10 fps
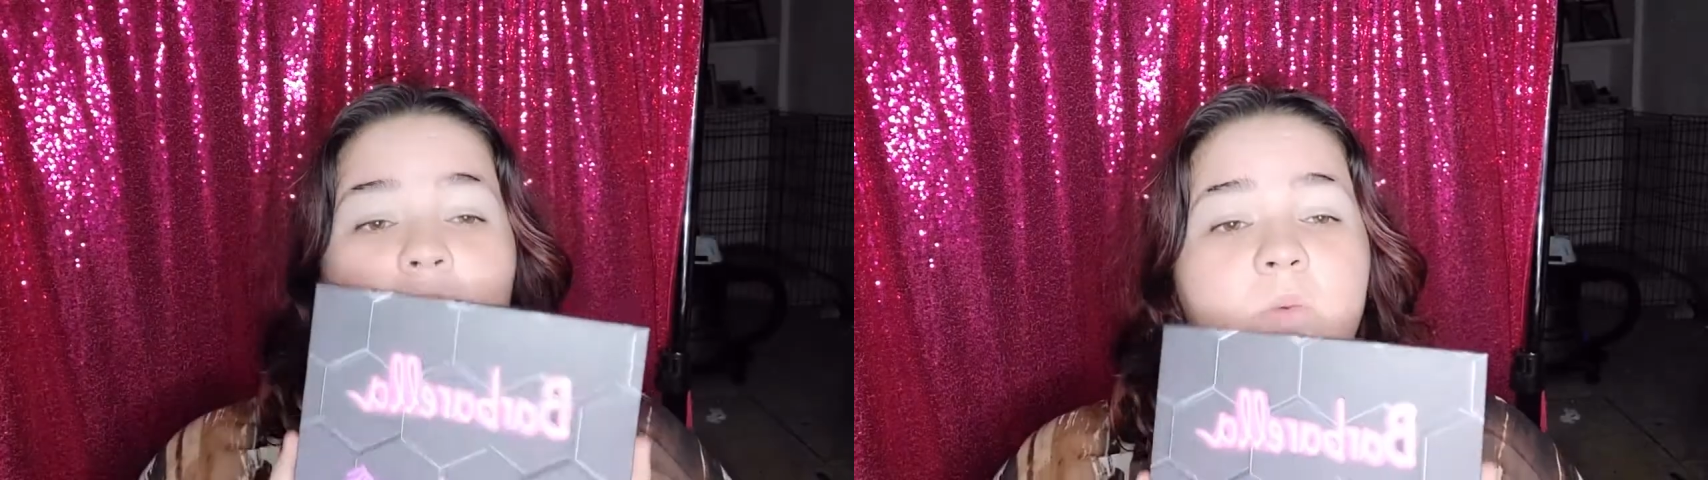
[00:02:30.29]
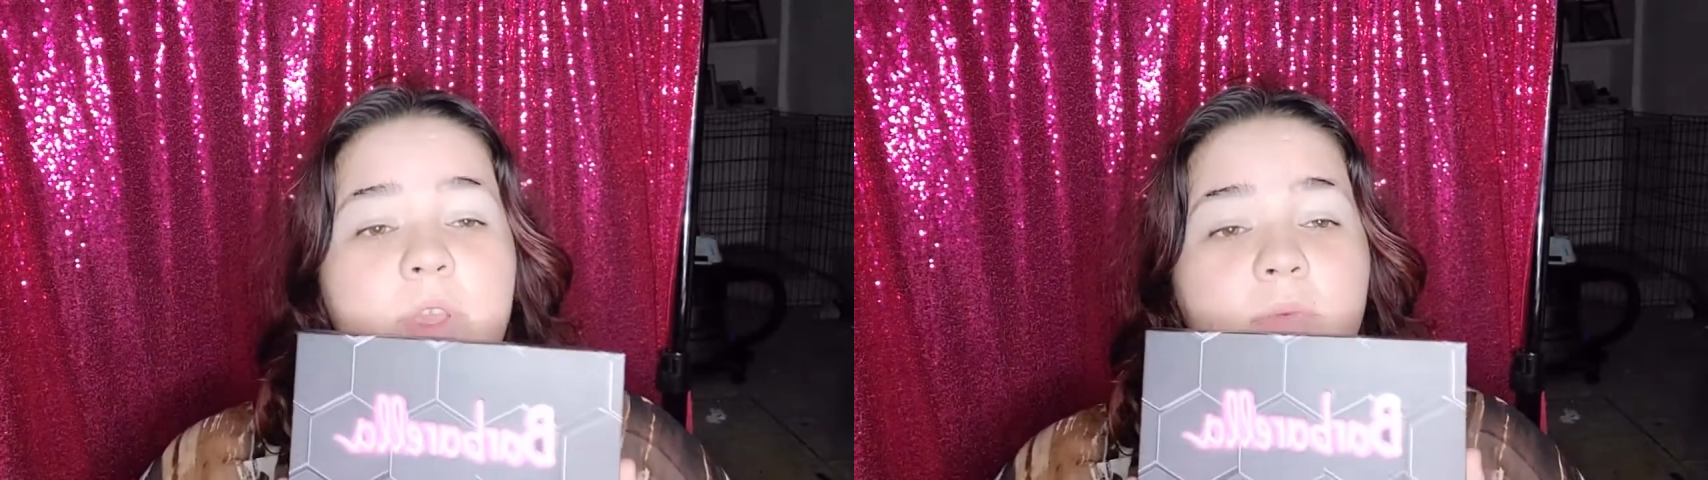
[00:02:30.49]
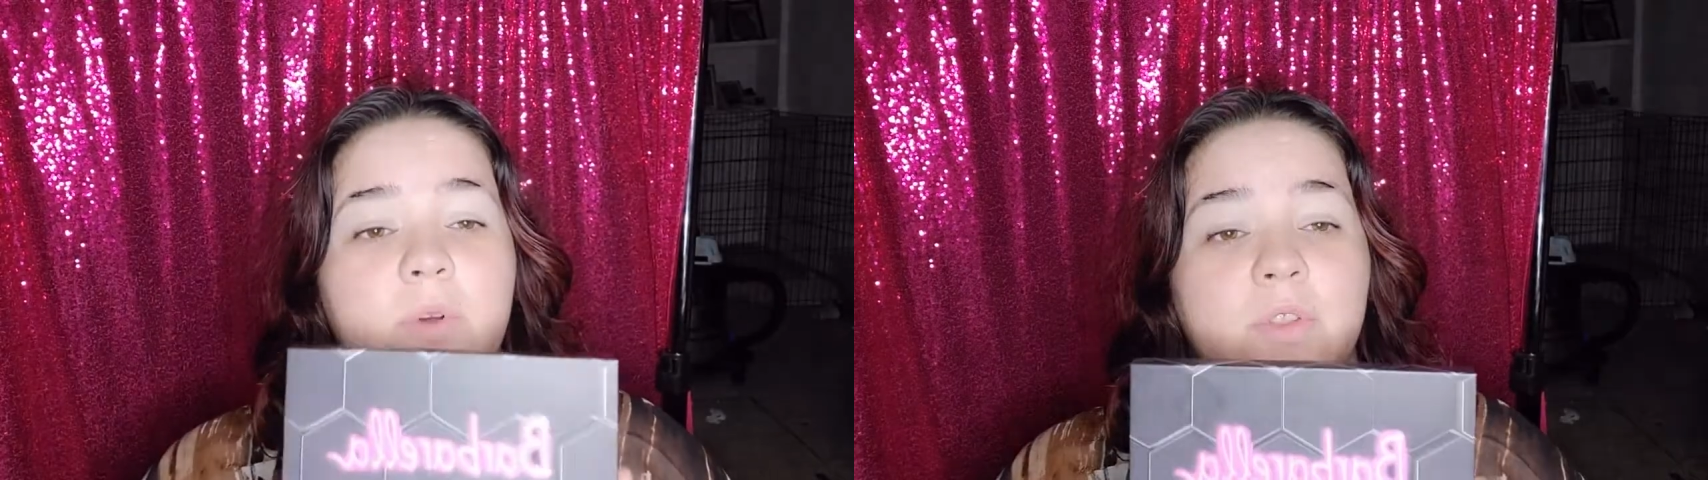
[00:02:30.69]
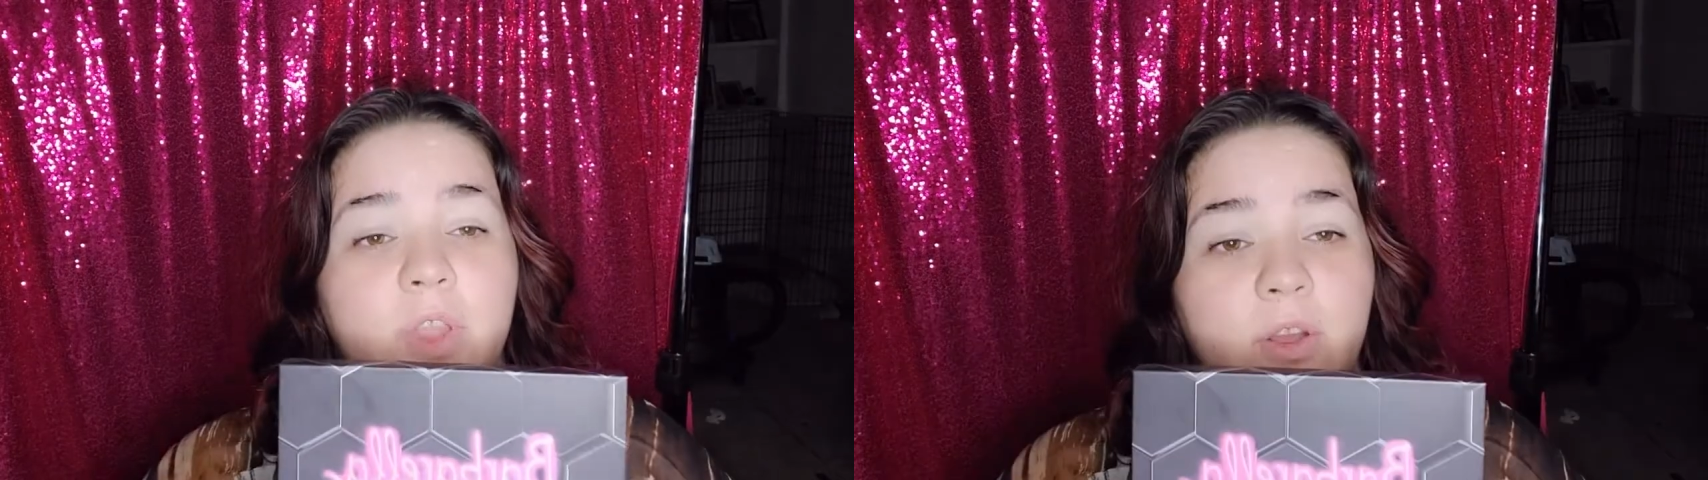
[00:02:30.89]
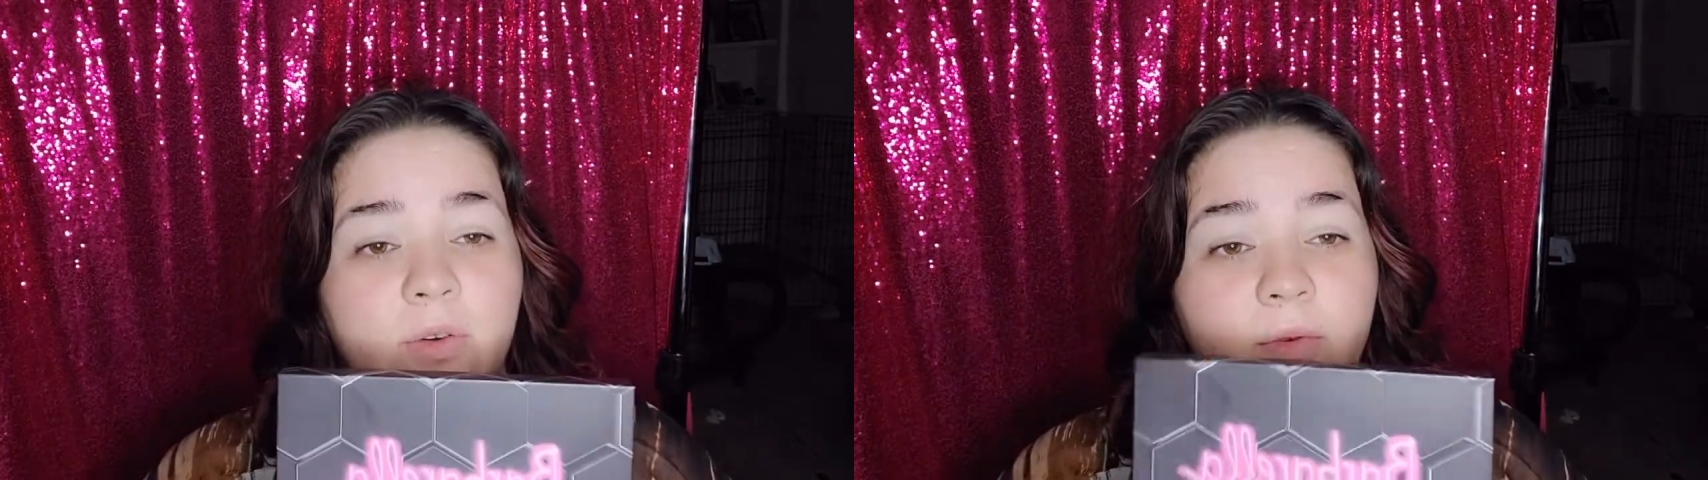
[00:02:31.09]
we will
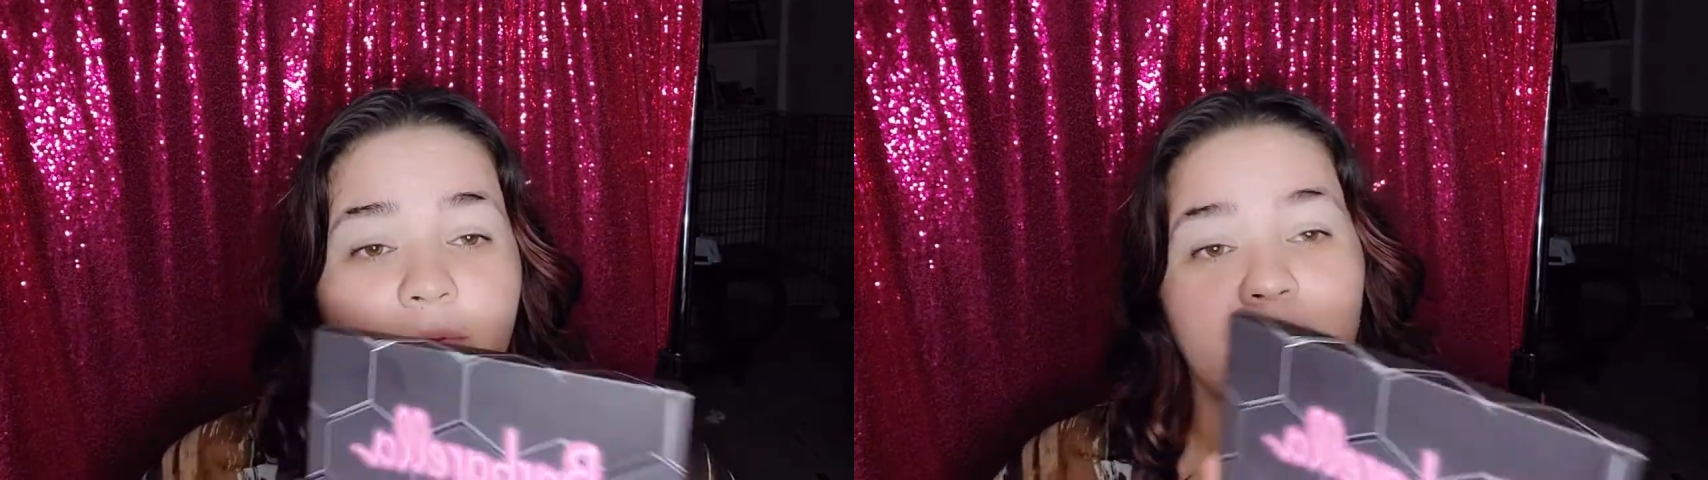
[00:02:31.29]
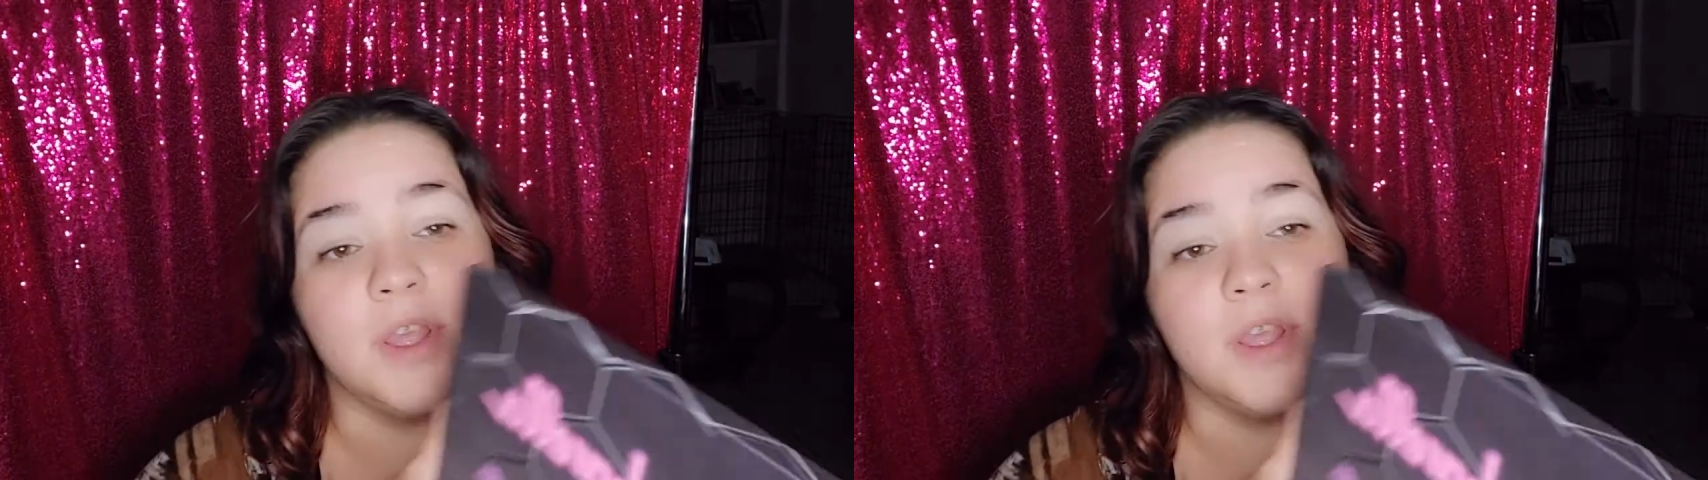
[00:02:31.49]
know.